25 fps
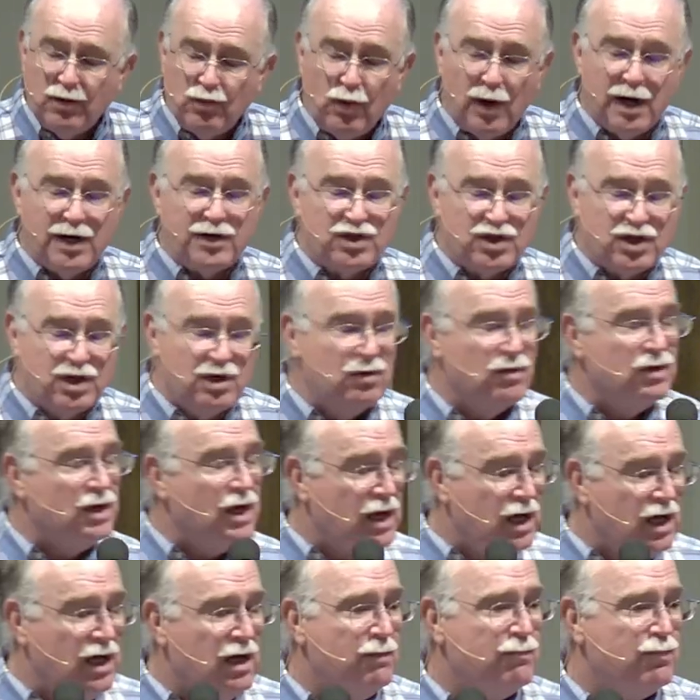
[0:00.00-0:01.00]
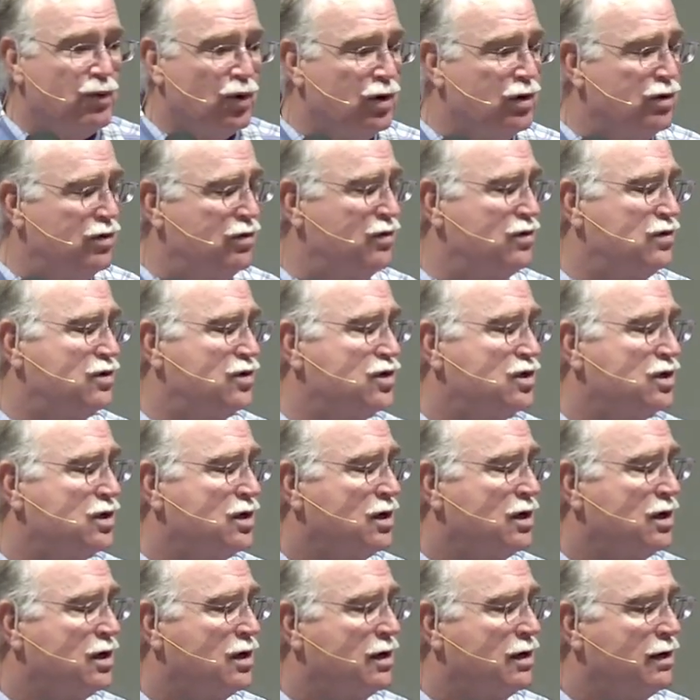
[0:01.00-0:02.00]
and rescue the
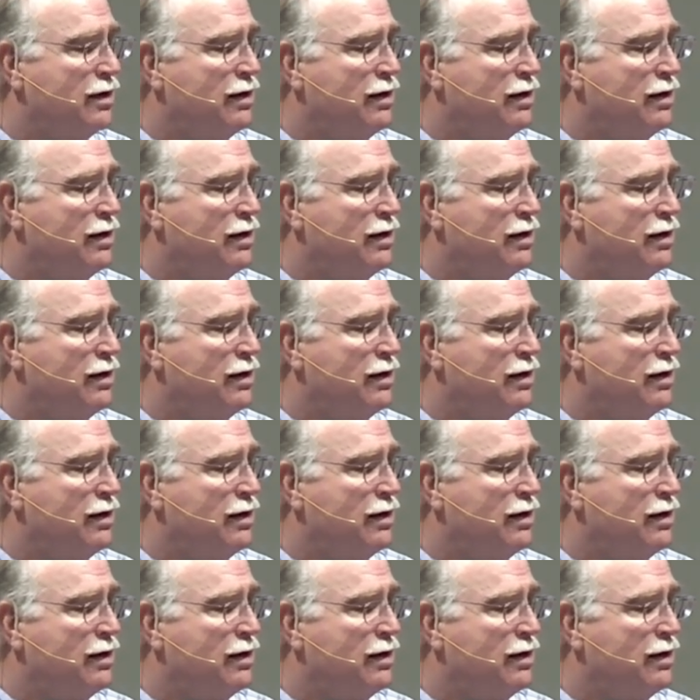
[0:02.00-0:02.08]
Hebrews.